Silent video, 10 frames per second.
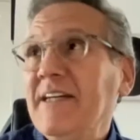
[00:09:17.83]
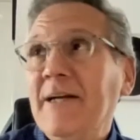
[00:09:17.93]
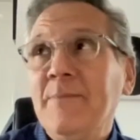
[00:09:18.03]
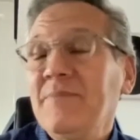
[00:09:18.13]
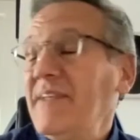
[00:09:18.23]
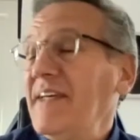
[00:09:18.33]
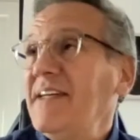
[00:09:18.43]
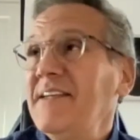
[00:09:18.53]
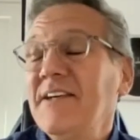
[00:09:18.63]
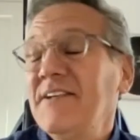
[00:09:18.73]
and I'm
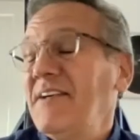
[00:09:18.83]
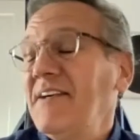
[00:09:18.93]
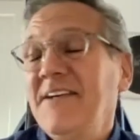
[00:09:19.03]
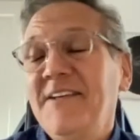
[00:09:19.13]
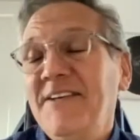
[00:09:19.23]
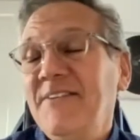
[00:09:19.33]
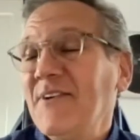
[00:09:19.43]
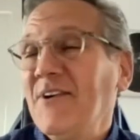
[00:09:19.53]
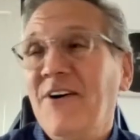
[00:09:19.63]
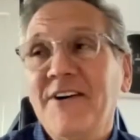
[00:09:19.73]
laying in
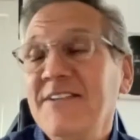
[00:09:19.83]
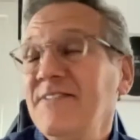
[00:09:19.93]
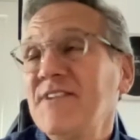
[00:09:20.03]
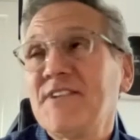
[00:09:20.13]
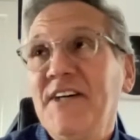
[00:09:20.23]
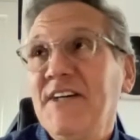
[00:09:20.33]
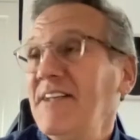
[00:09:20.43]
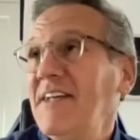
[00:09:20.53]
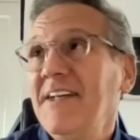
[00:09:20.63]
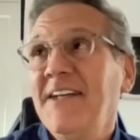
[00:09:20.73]
the garden in the
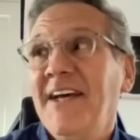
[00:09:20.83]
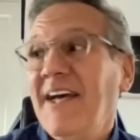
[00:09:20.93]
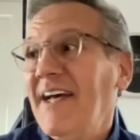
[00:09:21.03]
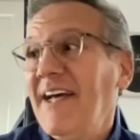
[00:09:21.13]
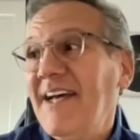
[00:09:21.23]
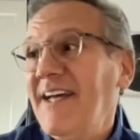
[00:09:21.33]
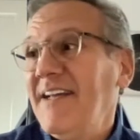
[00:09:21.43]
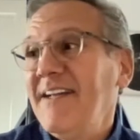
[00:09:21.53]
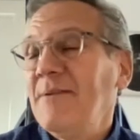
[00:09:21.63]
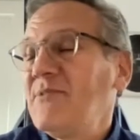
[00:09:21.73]
sun,
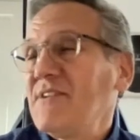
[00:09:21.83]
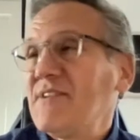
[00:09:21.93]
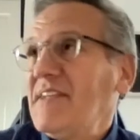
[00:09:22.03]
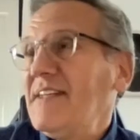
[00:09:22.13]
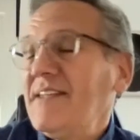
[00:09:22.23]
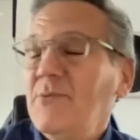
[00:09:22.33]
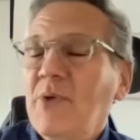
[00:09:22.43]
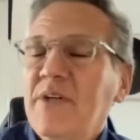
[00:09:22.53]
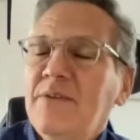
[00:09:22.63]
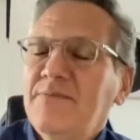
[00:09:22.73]
and I'm just thinking,
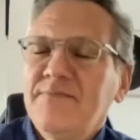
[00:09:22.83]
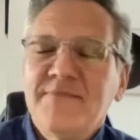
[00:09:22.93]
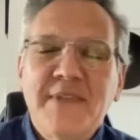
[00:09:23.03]
well,